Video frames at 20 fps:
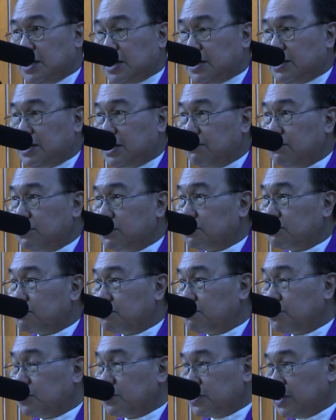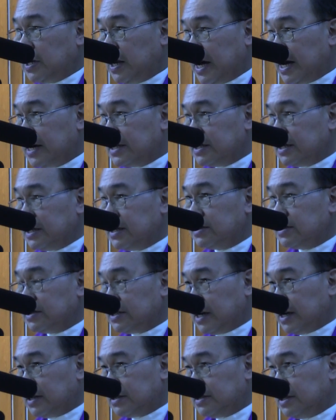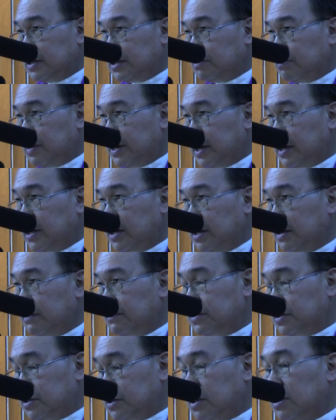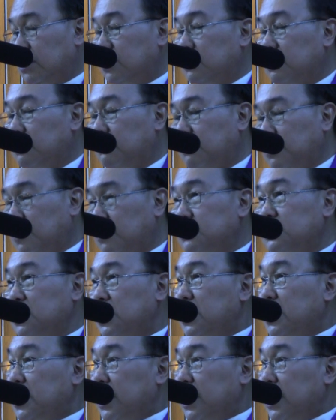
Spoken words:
And they would put the light inside this banana leaves float,